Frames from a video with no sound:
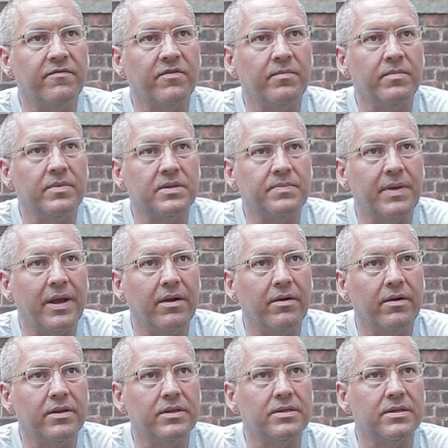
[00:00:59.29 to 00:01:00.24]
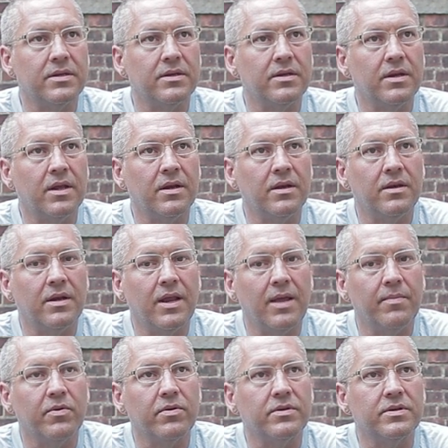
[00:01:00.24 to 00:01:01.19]
from his parents and
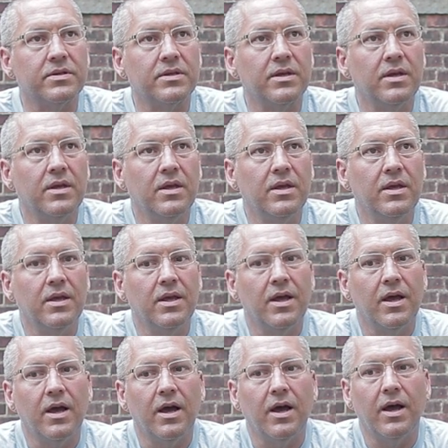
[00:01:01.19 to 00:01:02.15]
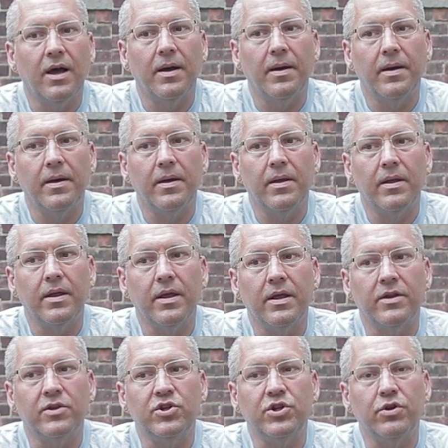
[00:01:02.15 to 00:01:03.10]
neighbors.
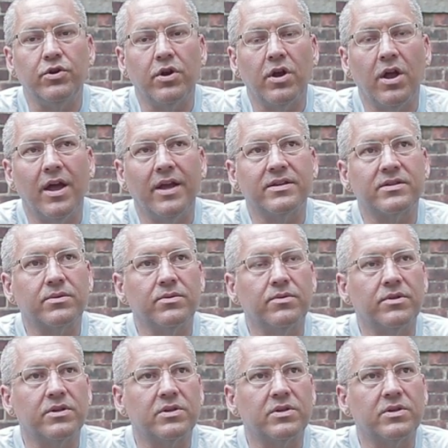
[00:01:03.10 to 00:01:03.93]
In junior high school,